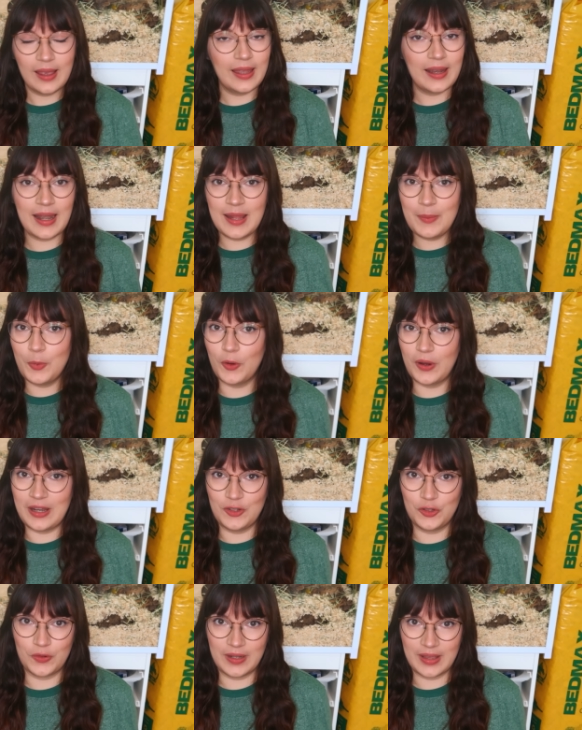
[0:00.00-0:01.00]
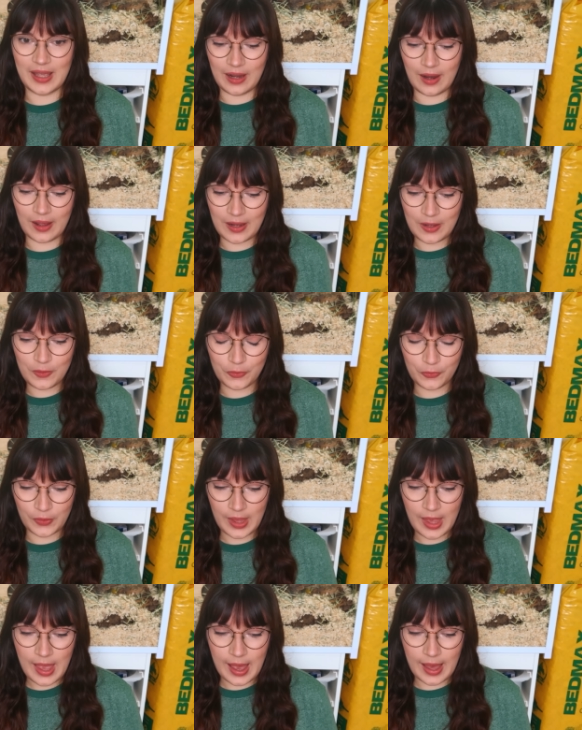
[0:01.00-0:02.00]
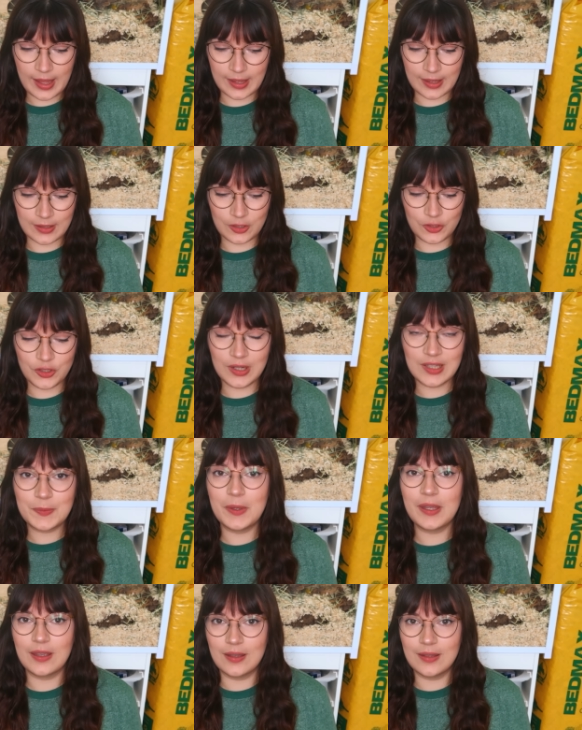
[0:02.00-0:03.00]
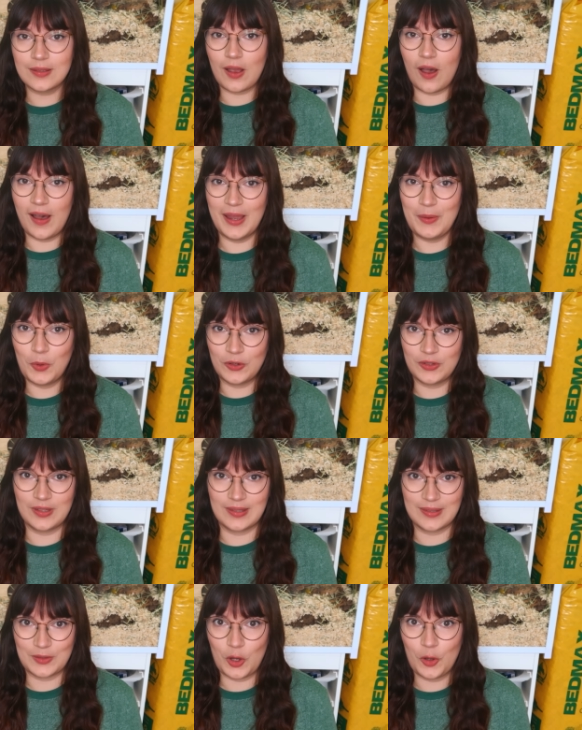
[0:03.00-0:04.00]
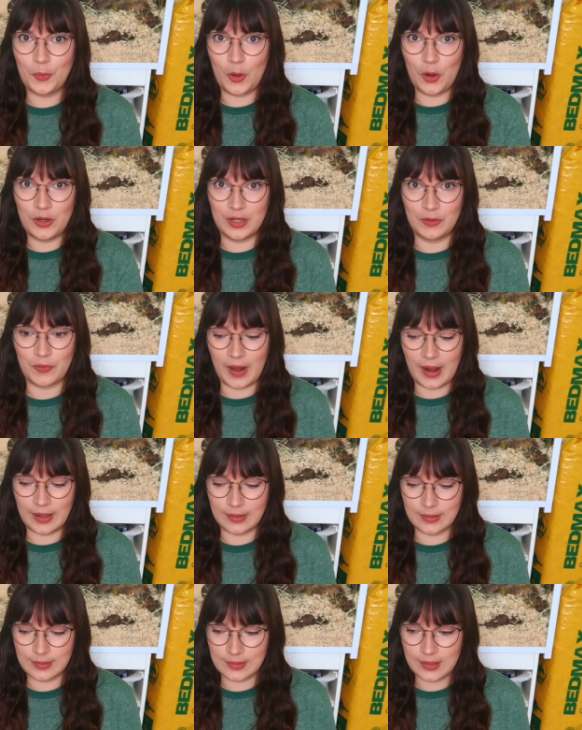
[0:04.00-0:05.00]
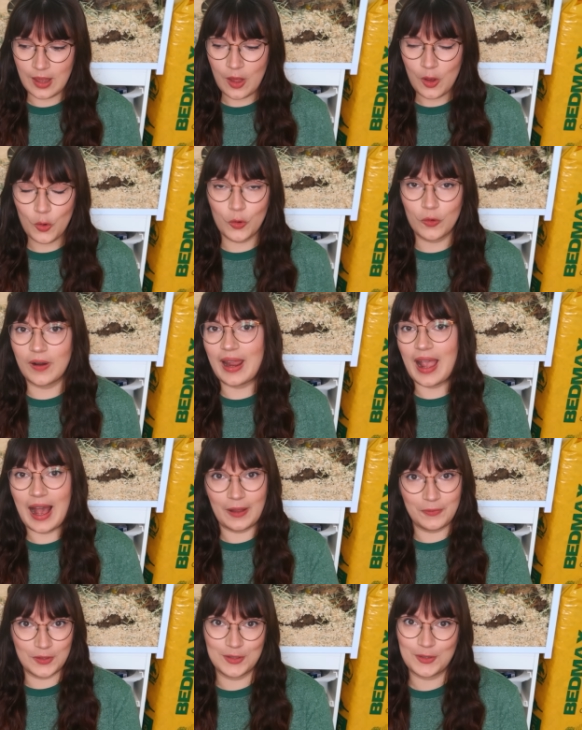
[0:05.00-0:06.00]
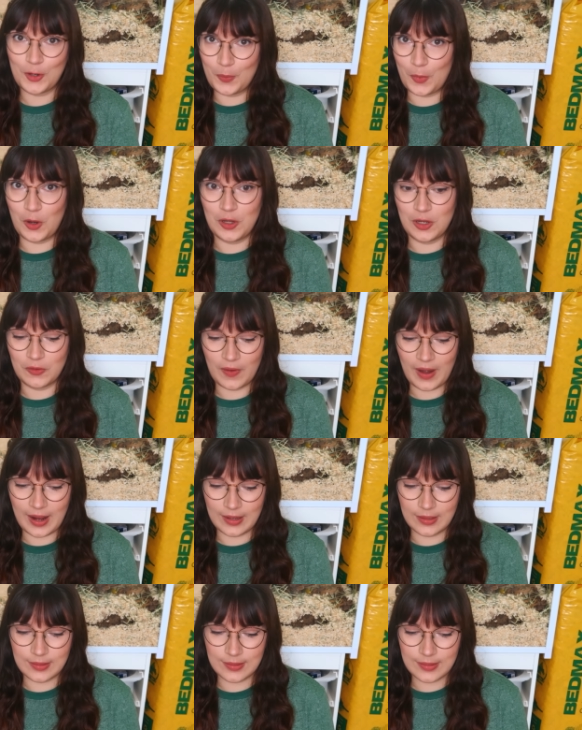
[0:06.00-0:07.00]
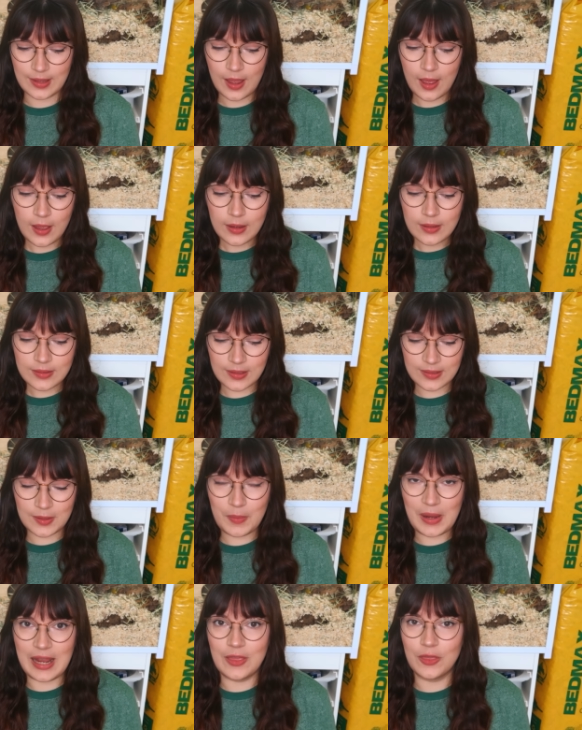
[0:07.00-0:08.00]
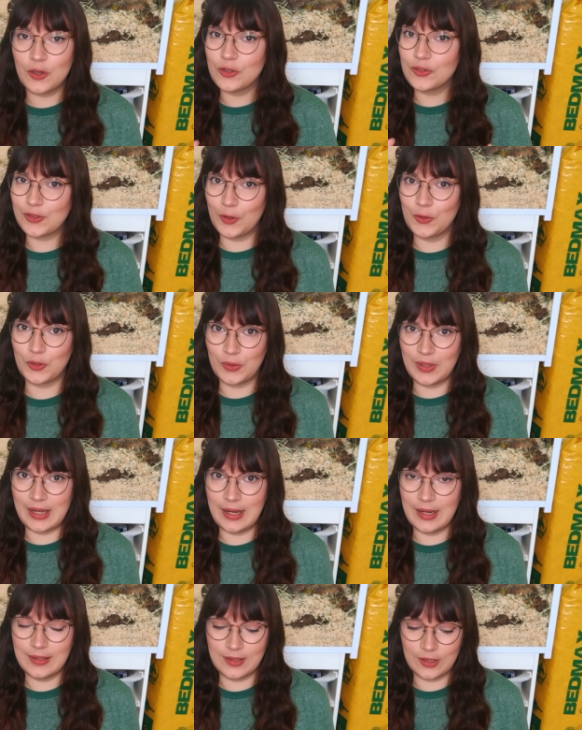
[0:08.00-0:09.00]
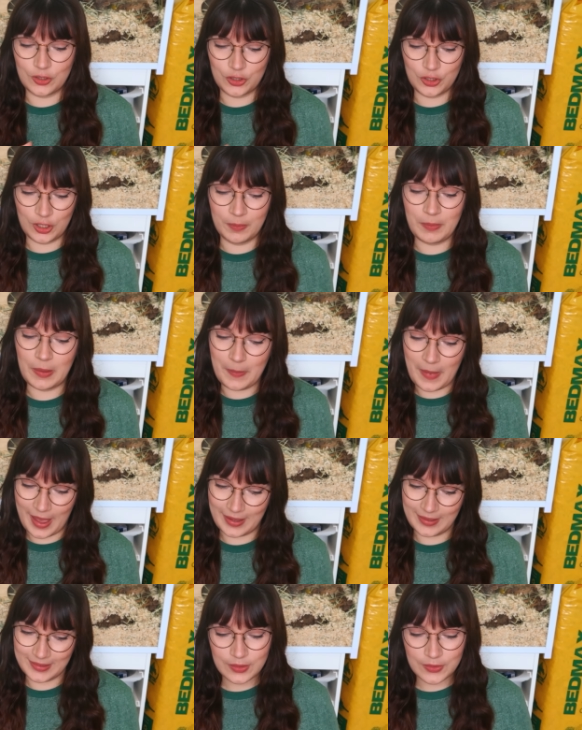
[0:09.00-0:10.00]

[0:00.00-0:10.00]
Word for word: at any point during their life. And just because I want to stop owning rats or I have to stop owning rats doesn't mean those social needs shouldn't be met.